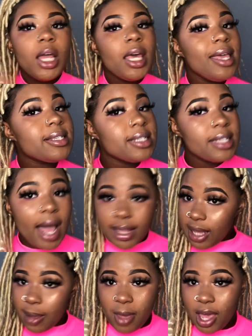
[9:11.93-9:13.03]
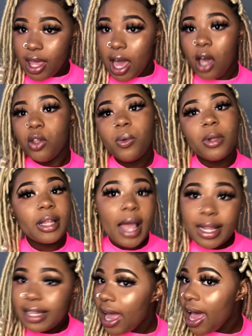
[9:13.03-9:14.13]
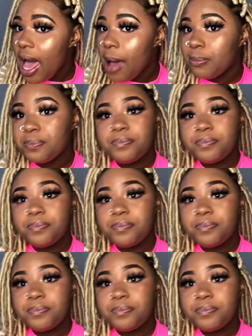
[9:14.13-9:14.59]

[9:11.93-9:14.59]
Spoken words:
it's not that bad, y'all. You will not die.